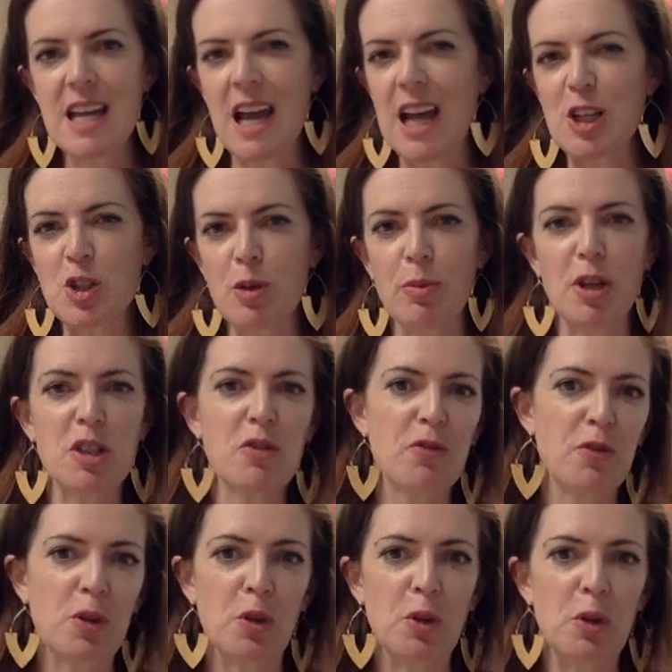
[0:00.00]
Ate too much
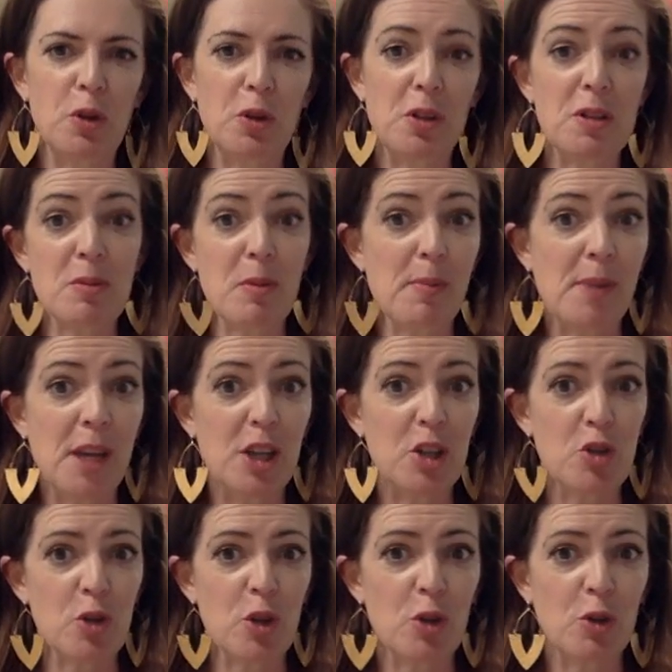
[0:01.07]
food, maybe had a
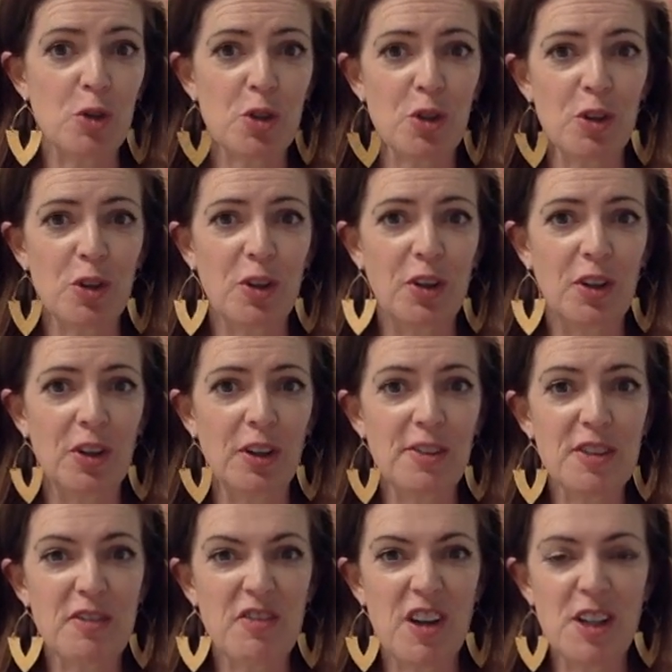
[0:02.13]
drink or two,
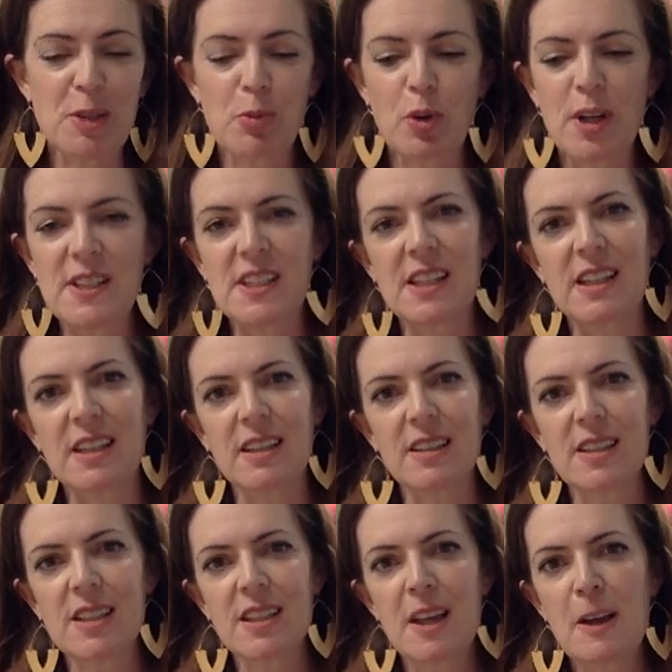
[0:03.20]
lots of nice
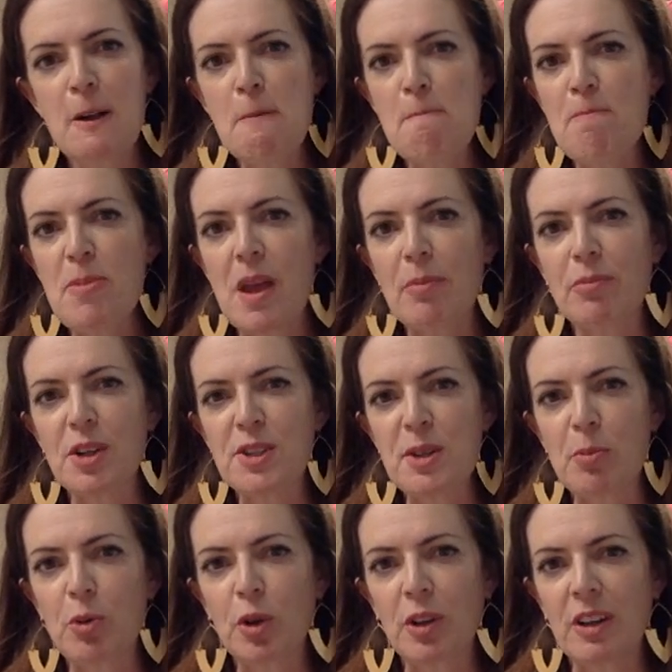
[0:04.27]
prezzies, and most
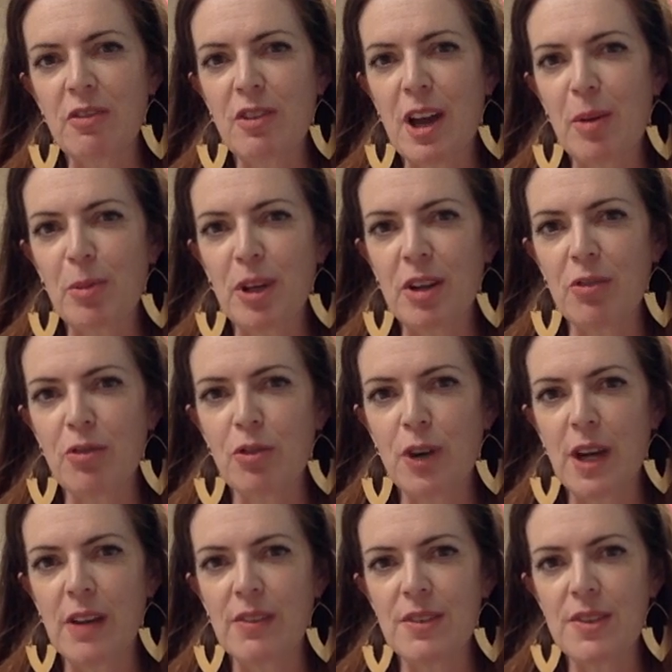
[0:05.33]
importantly, family and
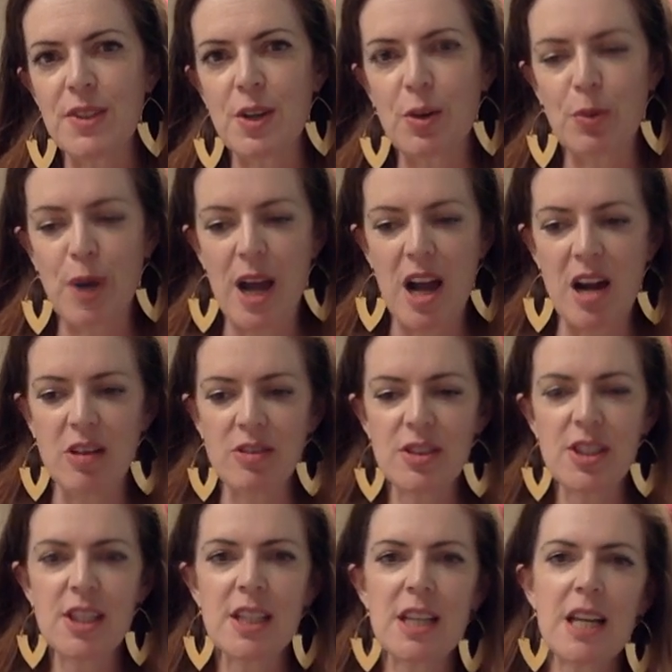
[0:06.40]
friends
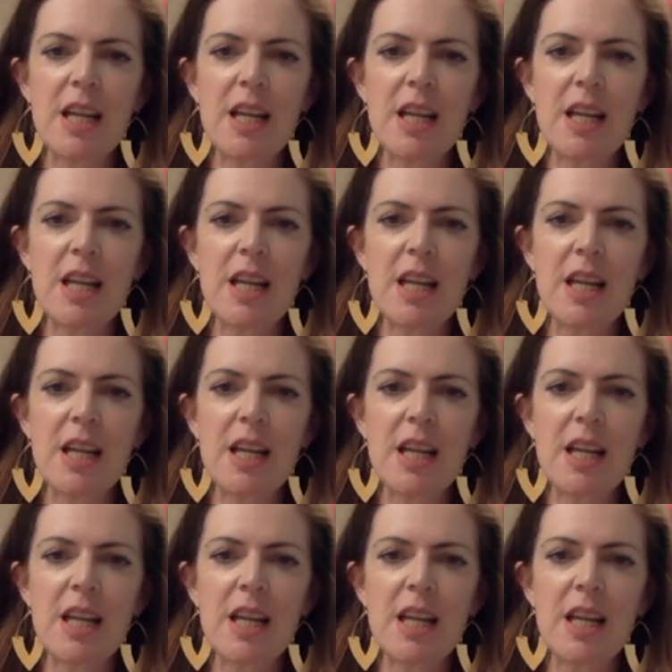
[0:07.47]
around.